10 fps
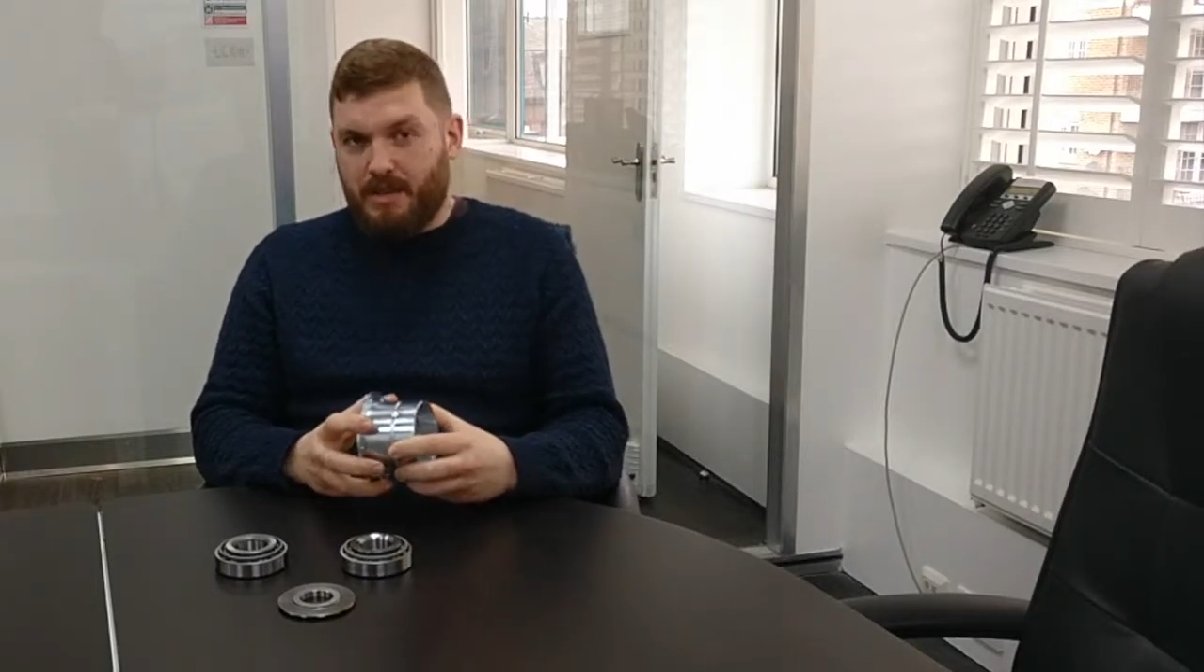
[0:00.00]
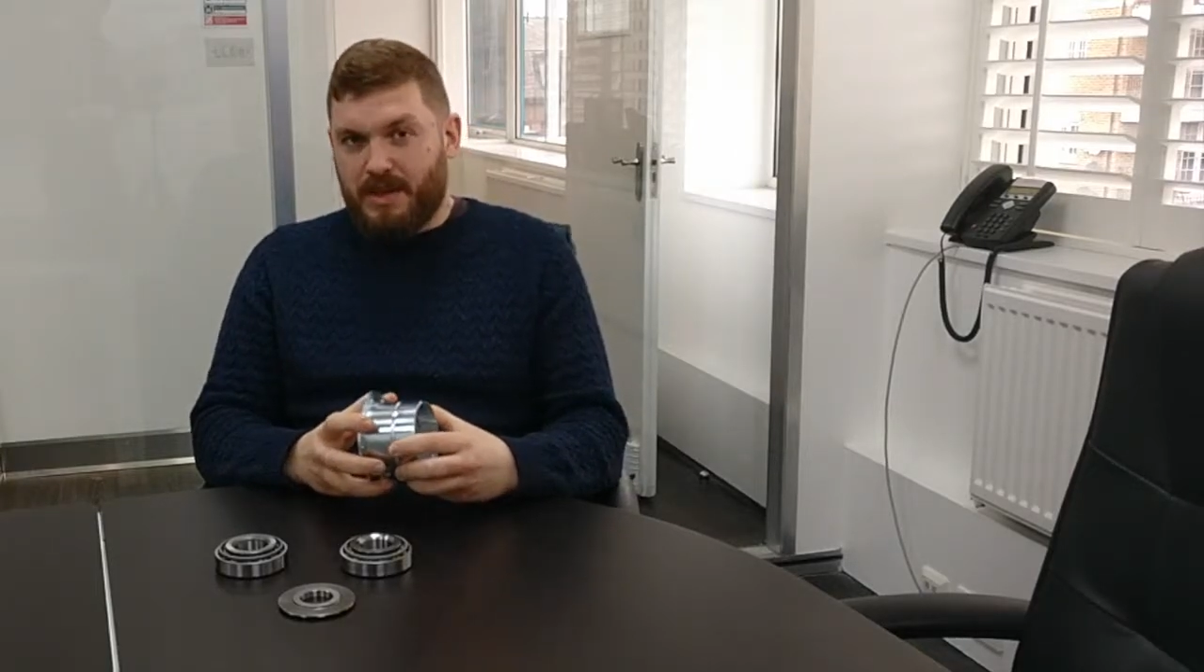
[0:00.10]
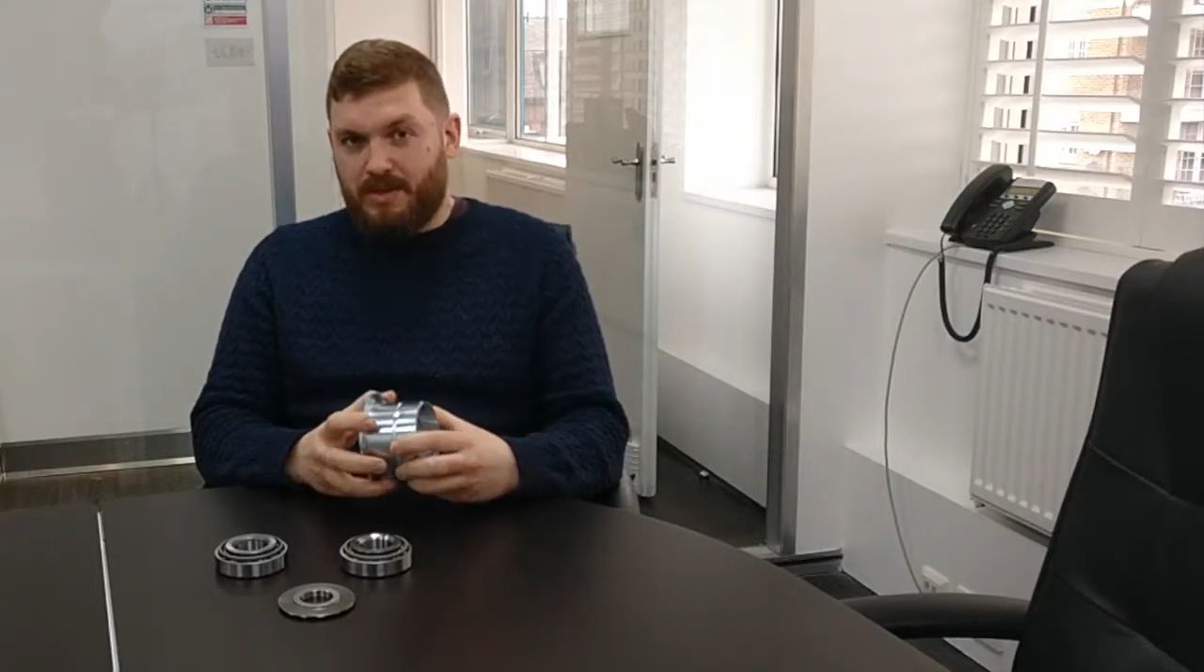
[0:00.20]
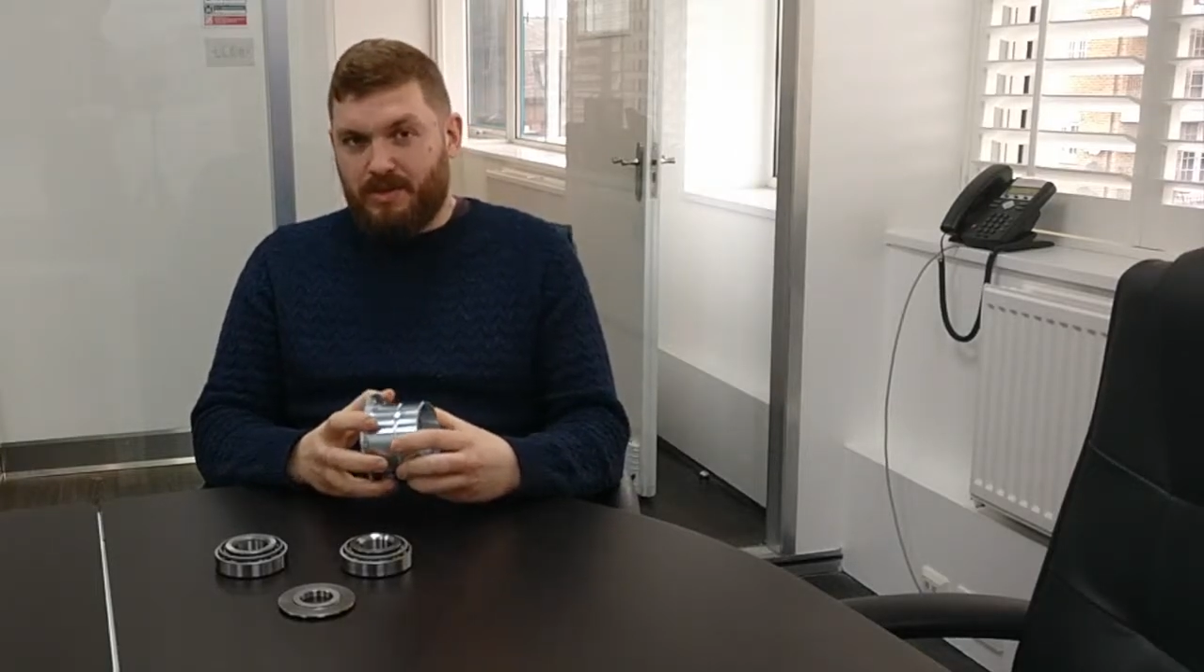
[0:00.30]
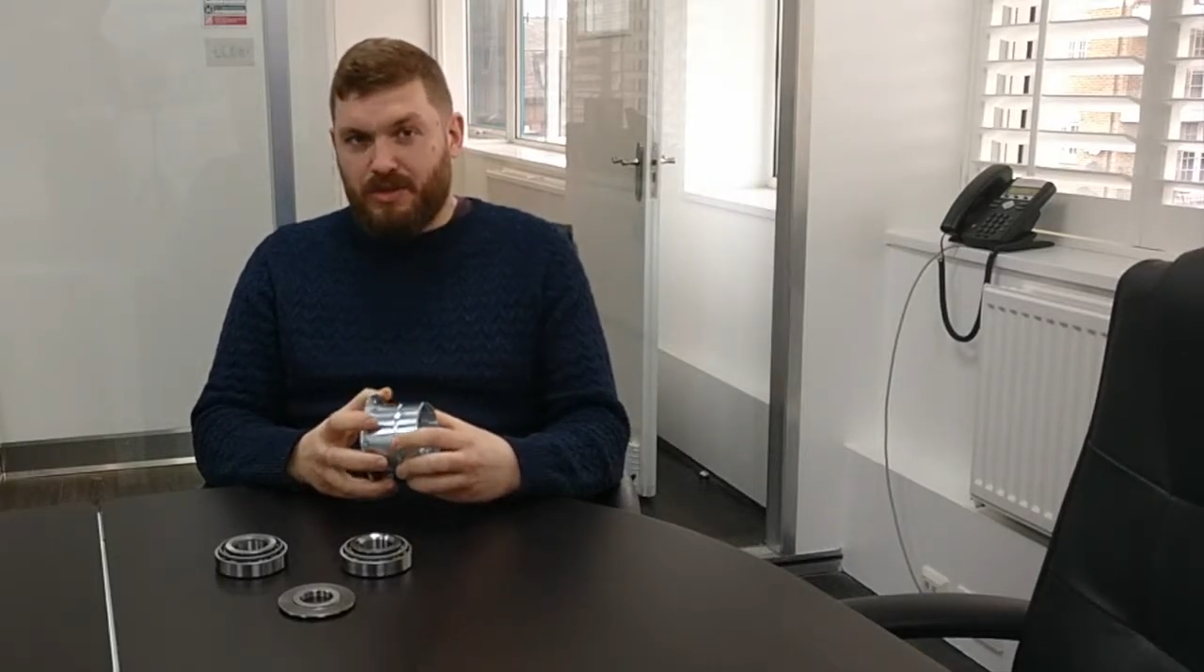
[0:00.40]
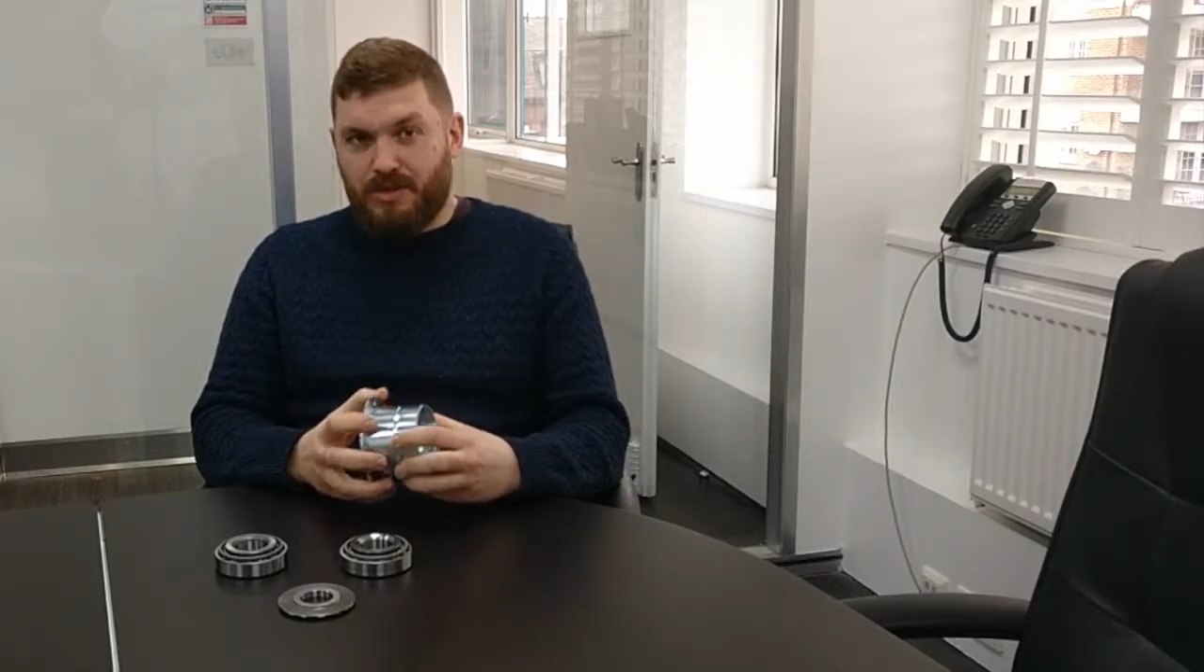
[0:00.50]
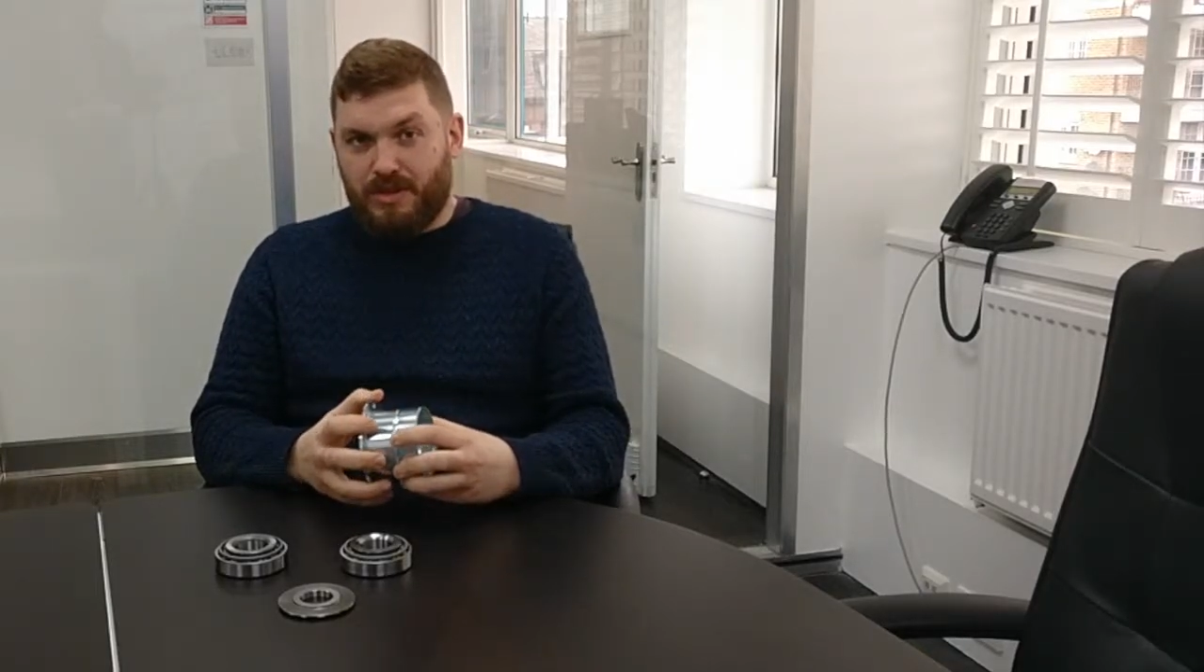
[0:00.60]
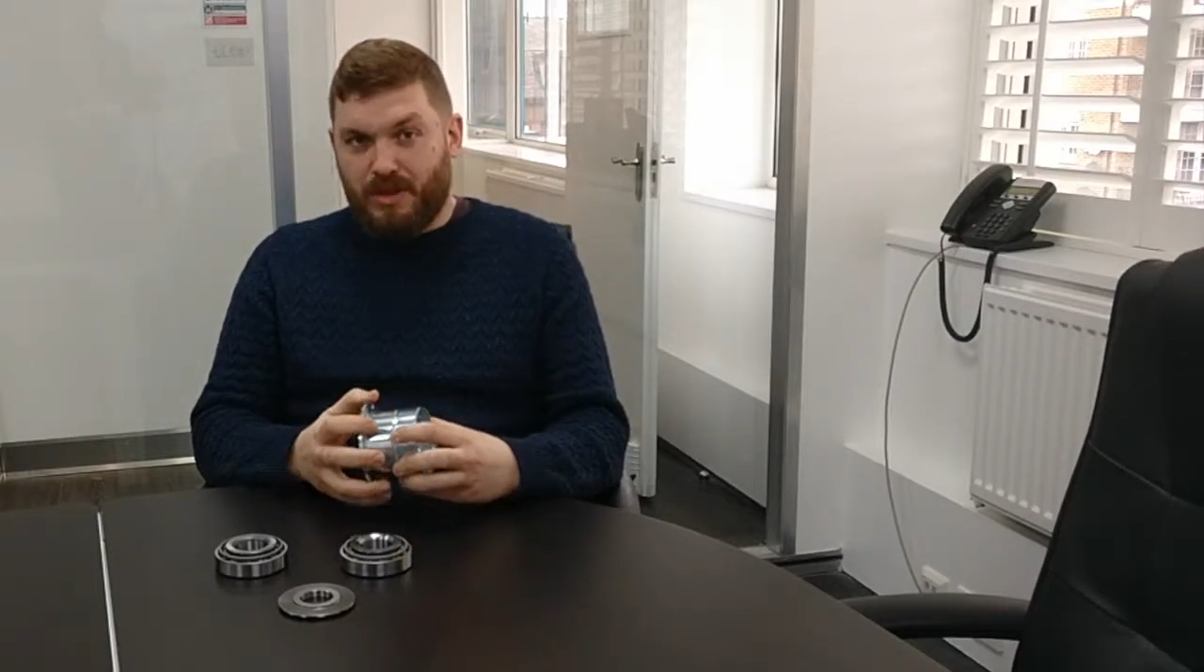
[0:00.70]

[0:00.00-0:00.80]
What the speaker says: was introduced.